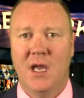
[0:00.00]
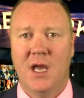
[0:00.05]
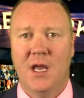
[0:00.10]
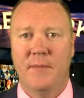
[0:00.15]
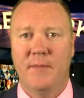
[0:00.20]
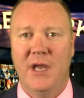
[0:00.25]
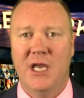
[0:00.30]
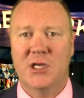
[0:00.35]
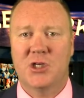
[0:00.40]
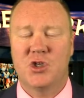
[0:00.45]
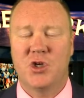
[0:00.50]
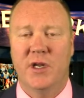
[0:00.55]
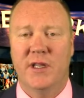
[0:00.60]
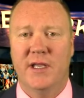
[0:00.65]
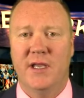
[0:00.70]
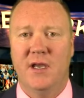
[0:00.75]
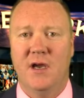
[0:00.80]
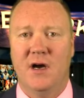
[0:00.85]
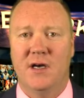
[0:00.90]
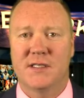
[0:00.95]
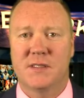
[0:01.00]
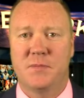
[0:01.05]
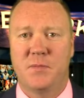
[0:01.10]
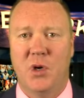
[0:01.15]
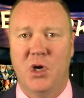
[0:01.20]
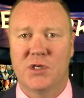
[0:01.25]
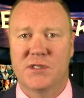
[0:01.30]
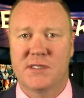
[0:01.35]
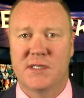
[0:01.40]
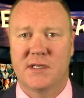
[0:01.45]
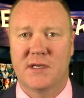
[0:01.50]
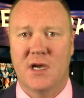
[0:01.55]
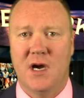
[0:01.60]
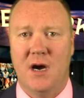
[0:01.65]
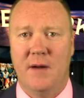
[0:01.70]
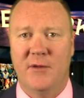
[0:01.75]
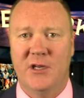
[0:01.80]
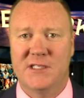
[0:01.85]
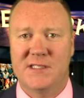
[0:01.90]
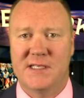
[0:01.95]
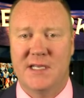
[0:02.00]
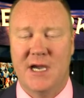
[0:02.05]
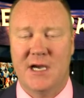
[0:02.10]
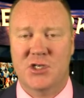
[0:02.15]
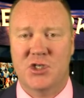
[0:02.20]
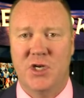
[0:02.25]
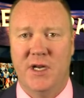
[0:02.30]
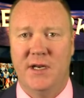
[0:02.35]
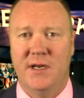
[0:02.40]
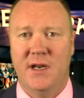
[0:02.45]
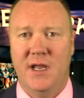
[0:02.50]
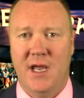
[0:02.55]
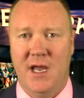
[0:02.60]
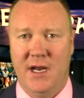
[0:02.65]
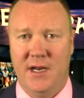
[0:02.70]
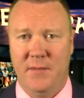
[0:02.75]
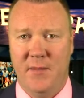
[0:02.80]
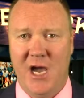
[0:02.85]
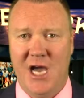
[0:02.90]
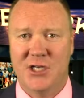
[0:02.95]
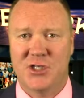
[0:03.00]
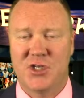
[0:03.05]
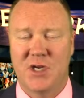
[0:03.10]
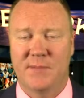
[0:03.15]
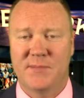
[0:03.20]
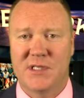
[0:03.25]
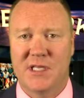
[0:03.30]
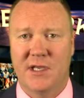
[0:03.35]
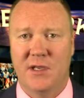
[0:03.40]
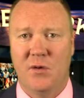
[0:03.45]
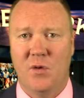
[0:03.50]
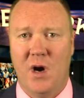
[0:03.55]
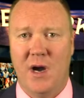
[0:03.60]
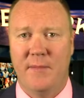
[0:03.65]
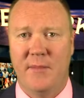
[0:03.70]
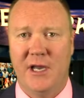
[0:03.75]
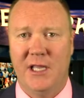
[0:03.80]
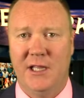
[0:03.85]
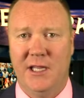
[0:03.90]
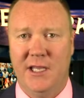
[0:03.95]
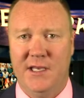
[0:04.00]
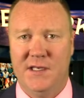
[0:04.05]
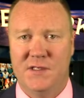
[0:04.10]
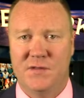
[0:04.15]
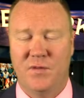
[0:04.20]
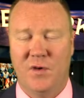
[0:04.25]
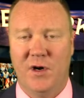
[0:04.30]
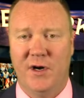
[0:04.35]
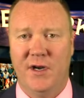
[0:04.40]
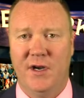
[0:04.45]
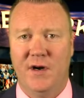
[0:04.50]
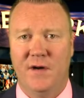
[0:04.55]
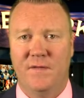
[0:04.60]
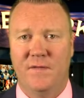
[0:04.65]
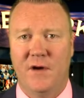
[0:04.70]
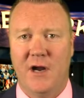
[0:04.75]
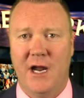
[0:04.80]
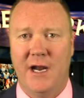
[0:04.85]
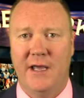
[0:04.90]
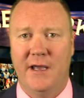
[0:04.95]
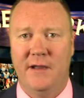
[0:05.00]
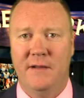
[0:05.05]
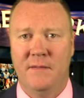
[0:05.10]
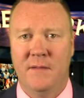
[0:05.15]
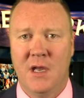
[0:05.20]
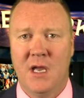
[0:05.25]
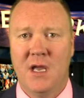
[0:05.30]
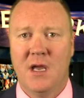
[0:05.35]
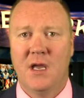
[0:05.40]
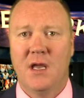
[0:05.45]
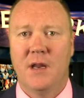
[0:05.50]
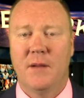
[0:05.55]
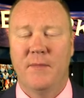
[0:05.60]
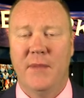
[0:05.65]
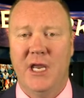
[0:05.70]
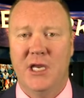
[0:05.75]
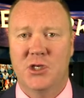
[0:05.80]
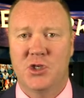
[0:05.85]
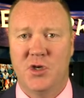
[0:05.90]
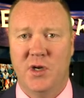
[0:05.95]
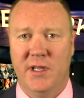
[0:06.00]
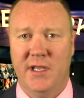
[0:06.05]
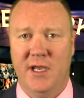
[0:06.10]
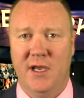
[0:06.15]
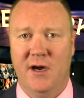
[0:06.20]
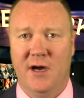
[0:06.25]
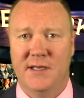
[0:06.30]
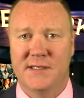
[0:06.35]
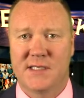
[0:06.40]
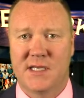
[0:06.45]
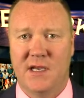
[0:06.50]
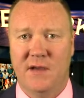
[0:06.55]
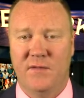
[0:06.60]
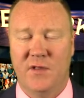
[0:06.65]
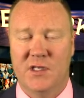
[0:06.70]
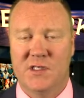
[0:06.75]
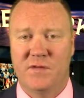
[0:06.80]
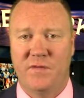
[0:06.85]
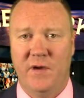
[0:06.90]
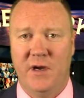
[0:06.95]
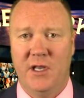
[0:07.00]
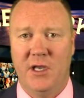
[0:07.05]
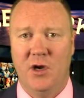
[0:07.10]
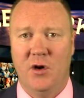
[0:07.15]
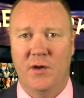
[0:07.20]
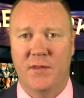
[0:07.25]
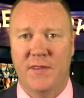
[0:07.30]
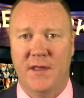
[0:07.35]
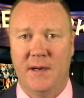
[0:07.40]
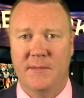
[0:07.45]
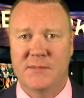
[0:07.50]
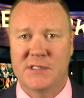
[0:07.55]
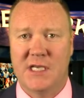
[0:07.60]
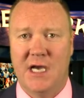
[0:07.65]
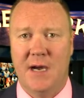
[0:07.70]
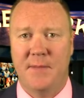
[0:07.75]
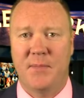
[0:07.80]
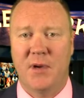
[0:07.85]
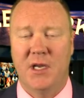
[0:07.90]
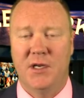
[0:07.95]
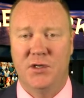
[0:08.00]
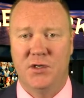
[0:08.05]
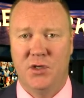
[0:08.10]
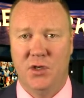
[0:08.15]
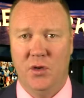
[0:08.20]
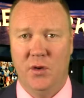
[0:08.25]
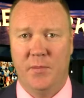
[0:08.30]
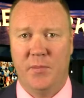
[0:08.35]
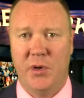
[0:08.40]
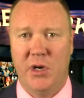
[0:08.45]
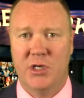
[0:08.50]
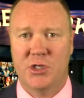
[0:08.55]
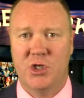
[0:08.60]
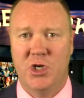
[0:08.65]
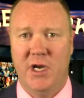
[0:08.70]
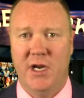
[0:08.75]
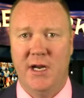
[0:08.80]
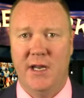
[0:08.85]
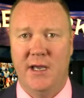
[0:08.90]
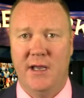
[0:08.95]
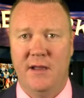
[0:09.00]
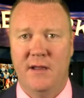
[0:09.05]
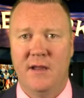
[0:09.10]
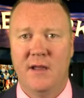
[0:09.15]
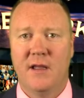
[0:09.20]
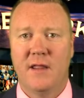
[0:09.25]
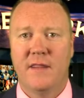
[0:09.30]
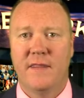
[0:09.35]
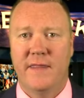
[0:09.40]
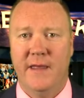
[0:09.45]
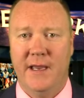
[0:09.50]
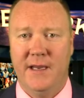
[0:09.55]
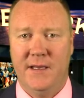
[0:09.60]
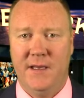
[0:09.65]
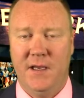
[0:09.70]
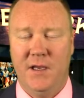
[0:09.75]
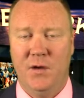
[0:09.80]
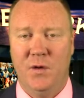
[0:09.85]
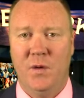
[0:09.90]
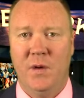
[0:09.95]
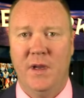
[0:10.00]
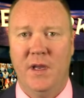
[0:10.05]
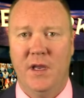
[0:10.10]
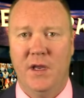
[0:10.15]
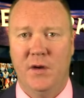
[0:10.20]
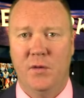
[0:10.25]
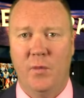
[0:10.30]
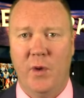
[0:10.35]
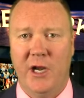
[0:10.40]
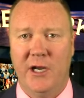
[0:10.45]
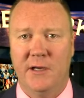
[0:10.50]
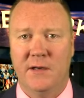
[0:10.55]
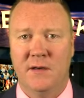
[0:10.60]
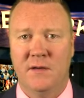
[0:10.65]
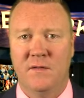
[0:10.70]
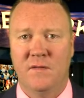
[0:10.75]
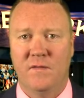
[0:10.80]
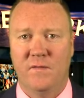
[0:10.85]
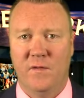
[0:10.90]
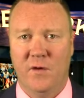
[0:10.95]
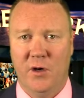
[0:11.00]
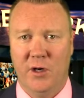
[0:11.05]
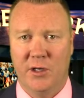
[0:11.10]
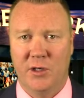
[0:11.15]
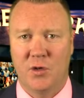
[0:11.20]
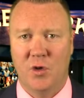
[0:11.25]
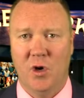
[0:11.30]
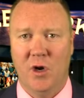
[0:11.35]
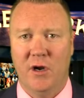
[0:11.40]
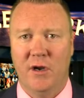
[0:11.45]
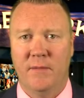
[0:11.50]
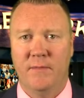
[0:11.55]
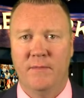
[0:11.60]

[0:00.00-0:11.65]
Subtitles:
And make sure that you also post in the comments section any matchups that you want my leans for here Friday. And make sure that you also give this video a thumbs up. I do appreciate it. Thank you. In winning, Vernon Croy.